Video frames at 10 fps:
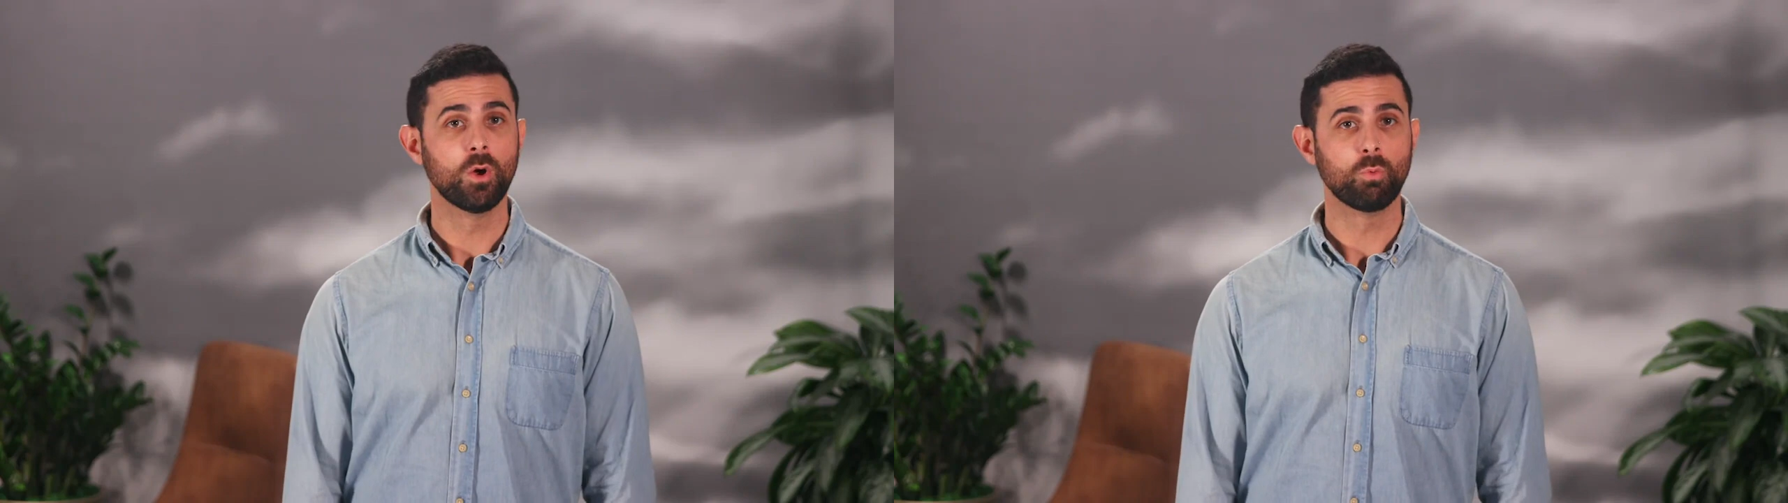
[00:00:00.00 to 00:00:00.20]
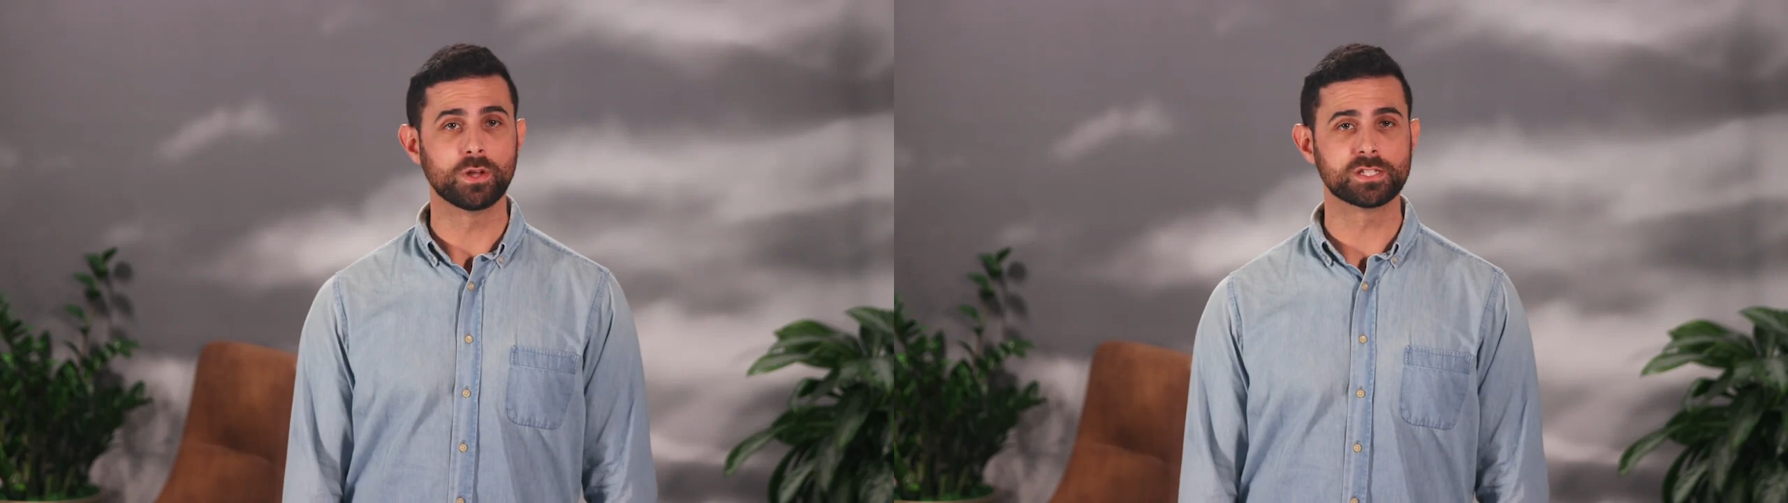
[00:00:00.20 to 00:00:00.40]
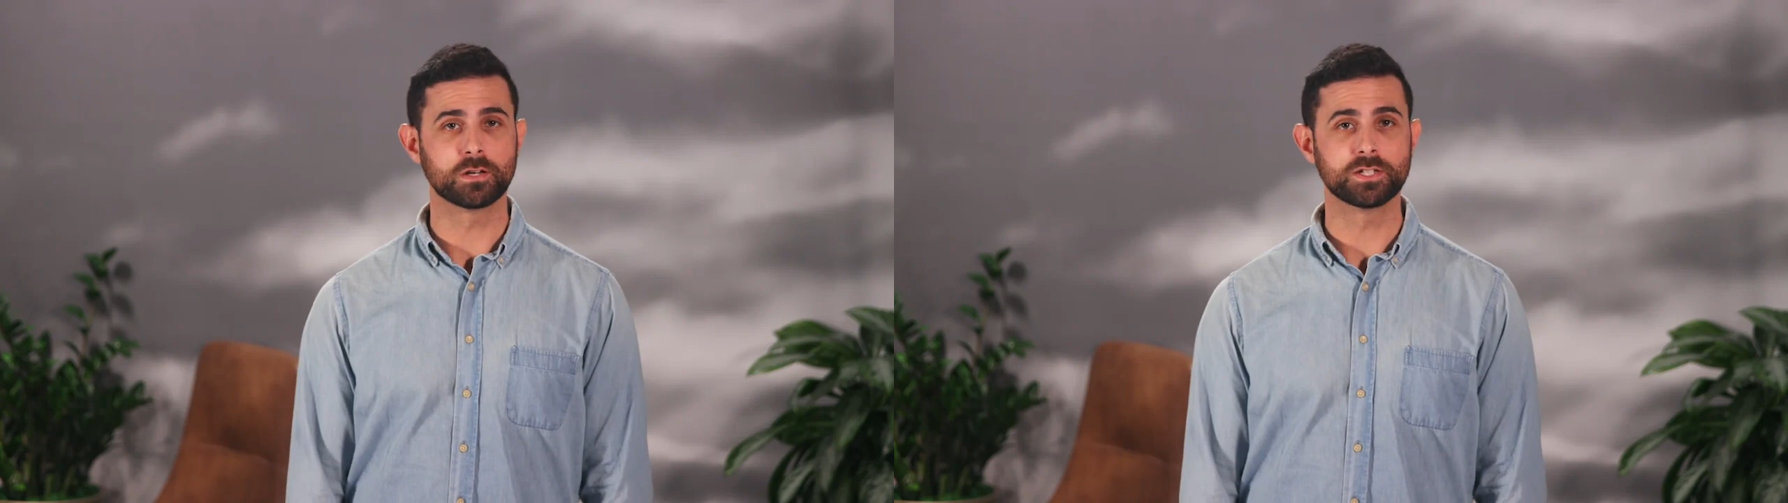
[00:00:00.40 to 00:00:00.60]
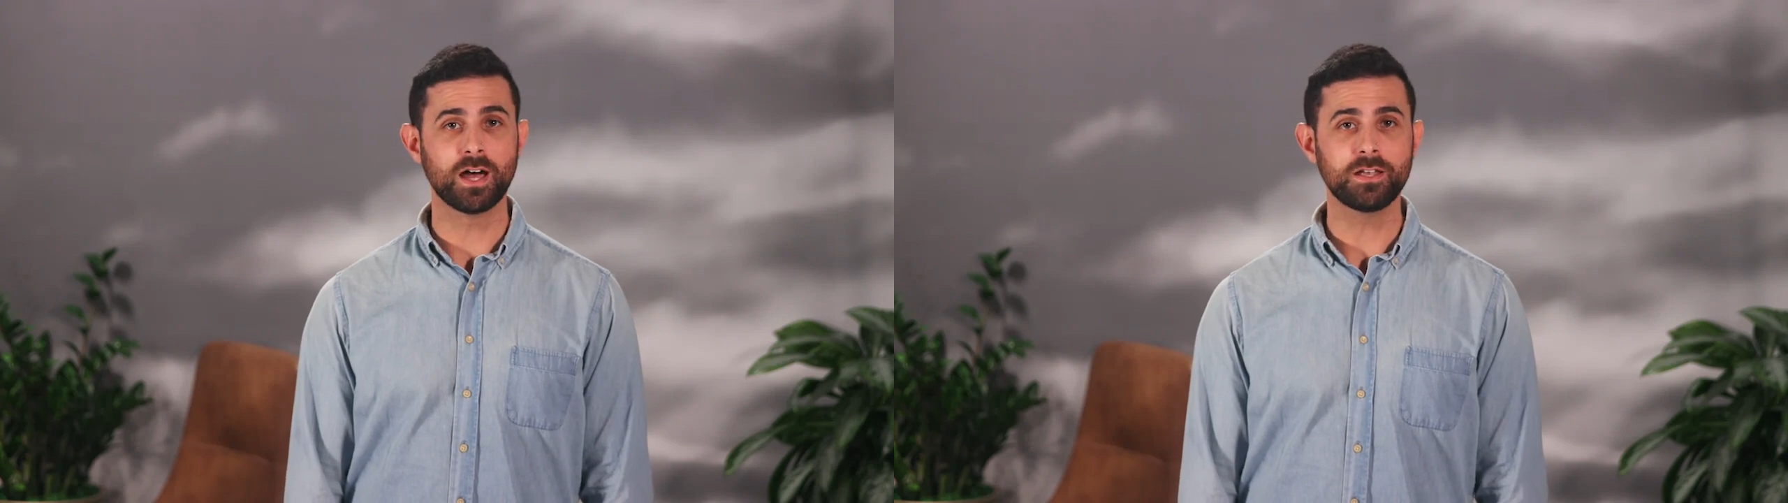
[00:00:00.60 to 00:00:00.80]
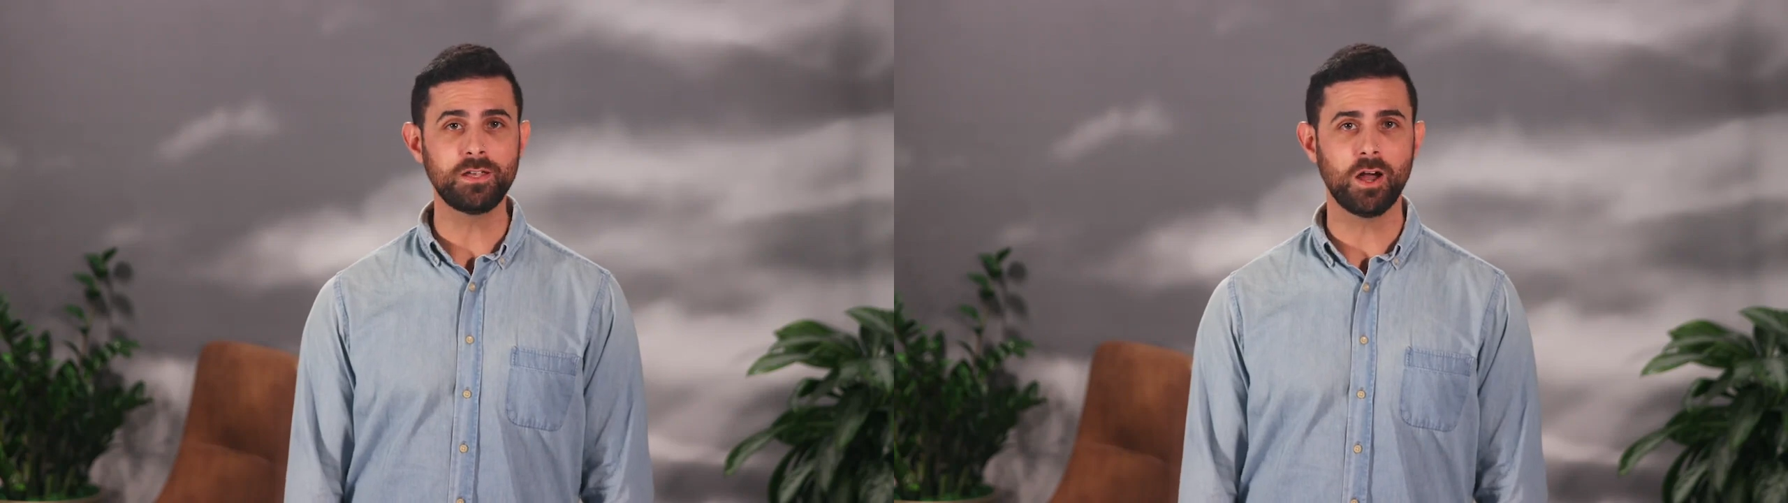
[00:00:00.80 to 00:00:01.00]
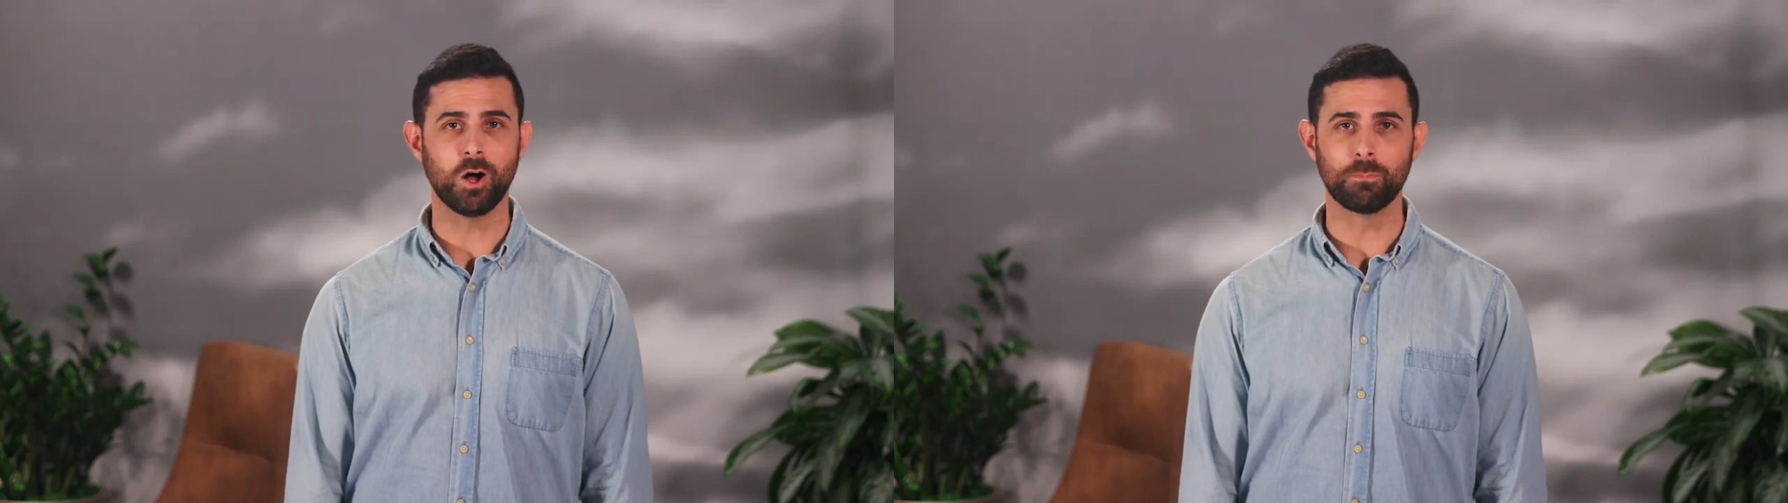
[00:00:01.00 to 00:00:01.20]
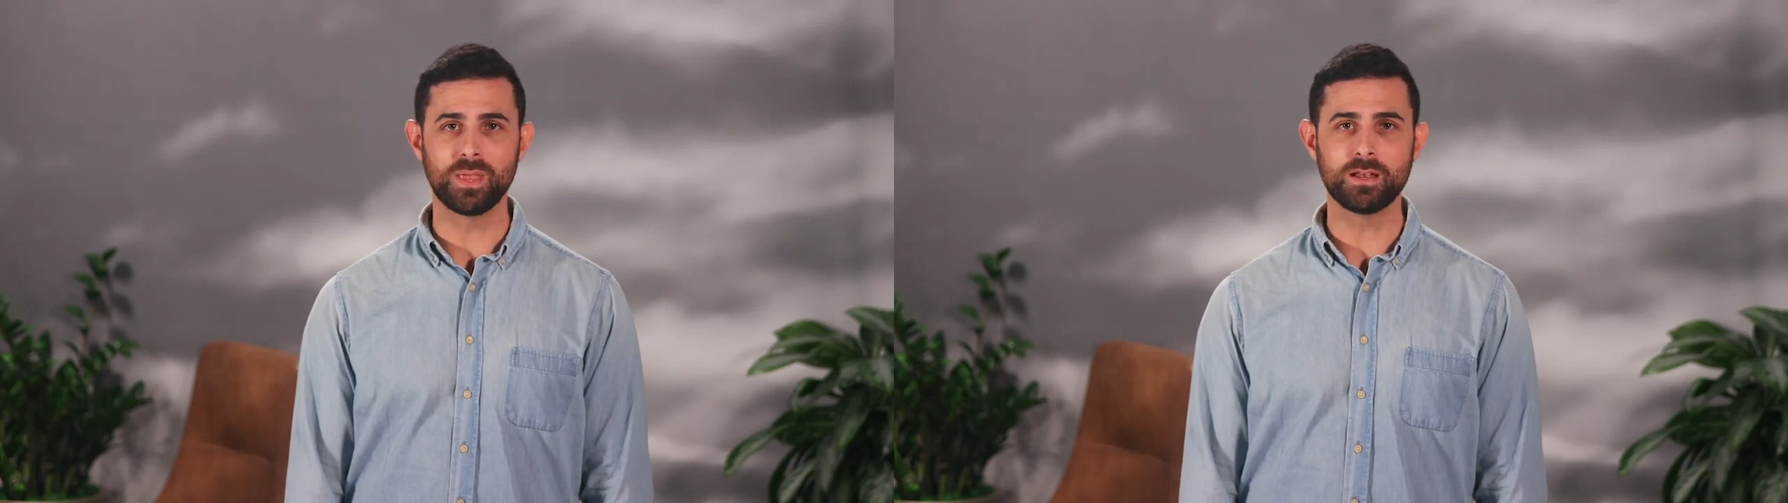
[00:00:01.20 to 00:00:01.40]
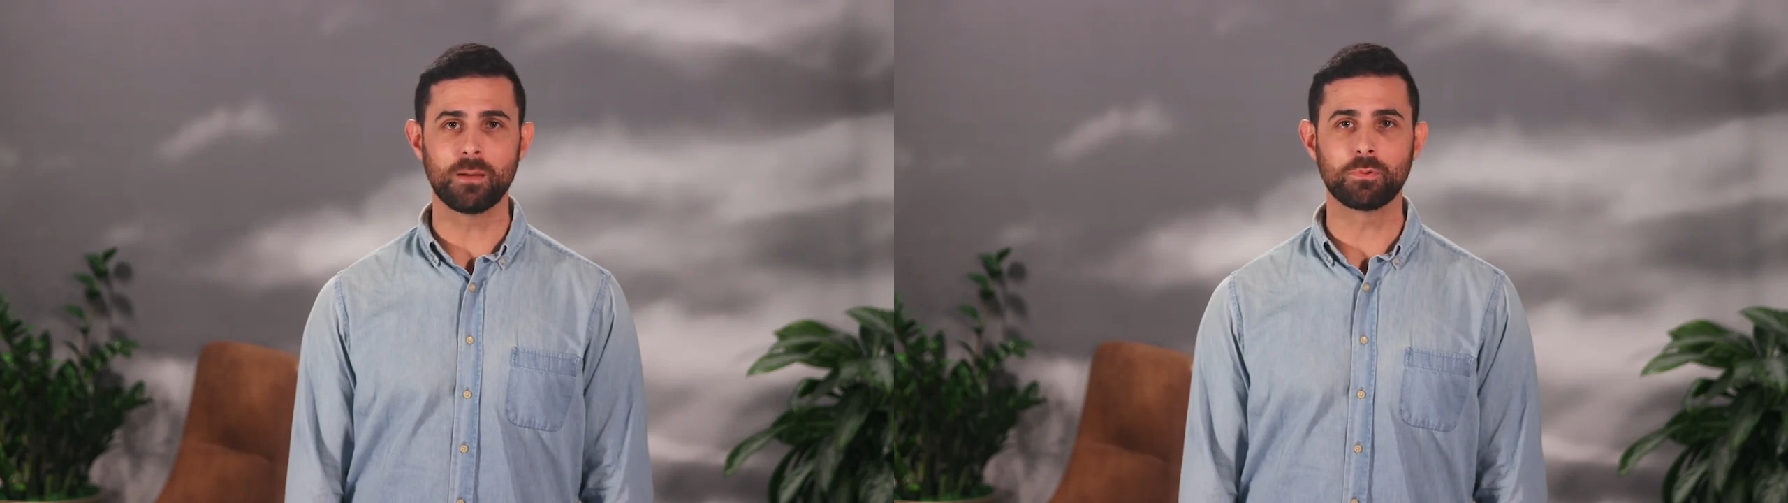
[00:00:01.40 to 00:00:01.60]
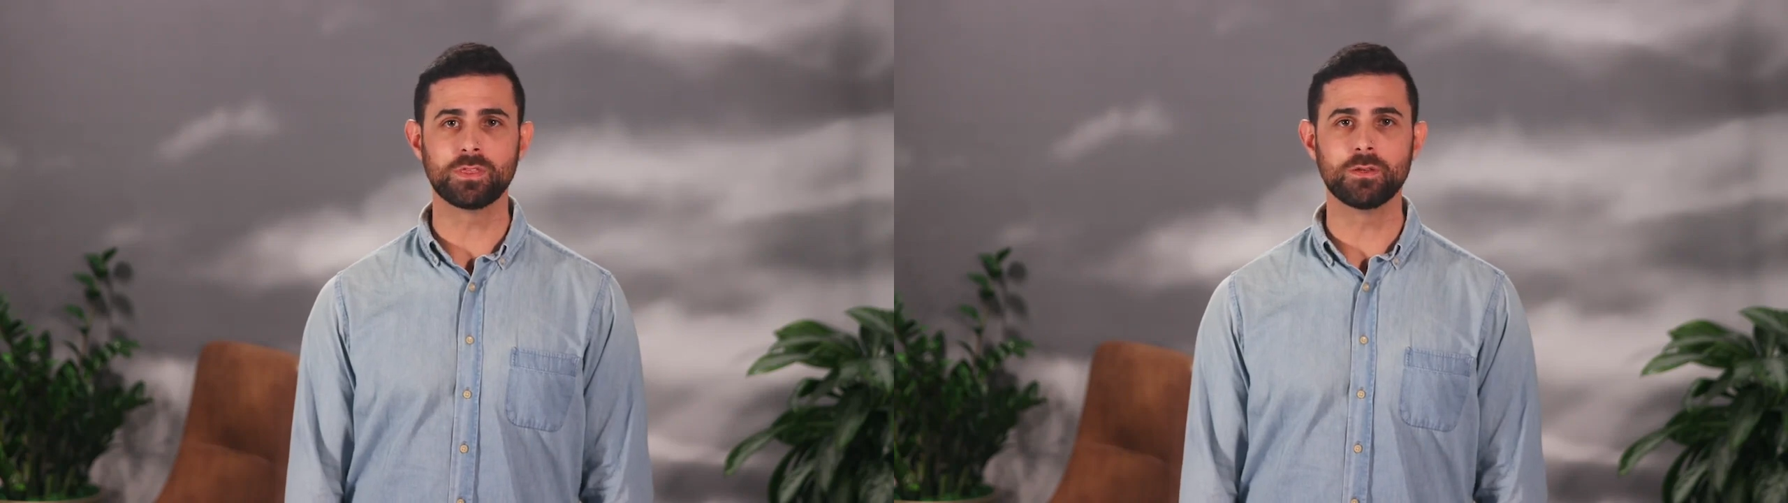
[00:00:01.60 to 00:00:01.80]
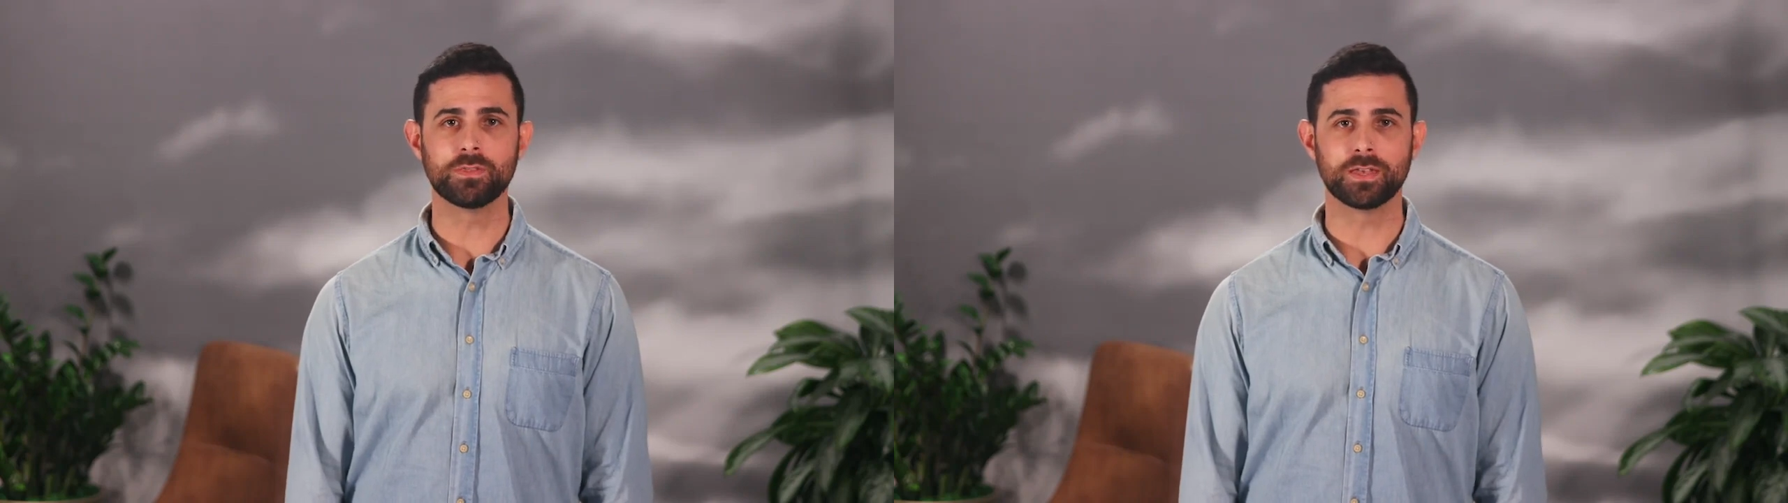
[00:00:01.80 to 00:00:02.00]
Once you're done, I'll meet up
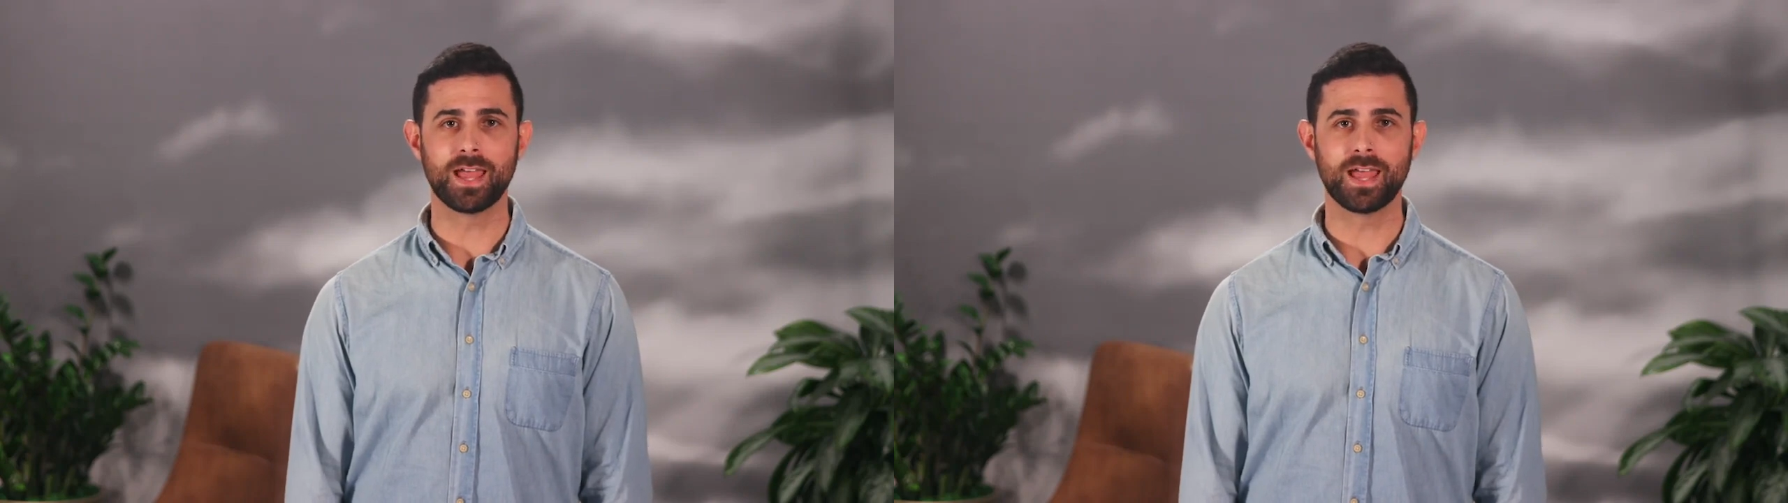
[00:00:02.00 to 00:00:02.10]
with you in the